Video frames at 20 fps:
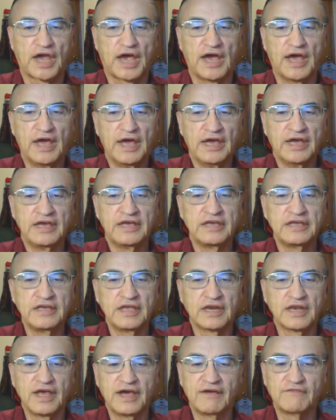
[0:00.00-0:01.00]
Uh,
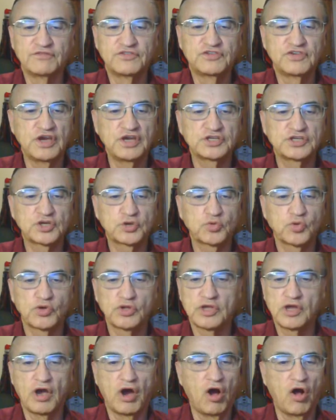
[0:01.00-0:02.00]
you love Jesus
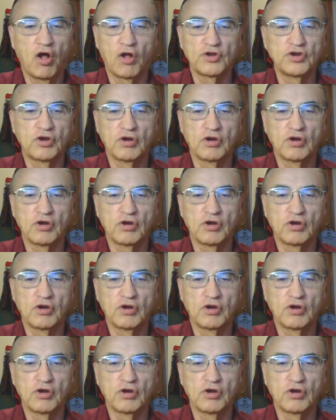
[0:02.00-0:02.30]
with all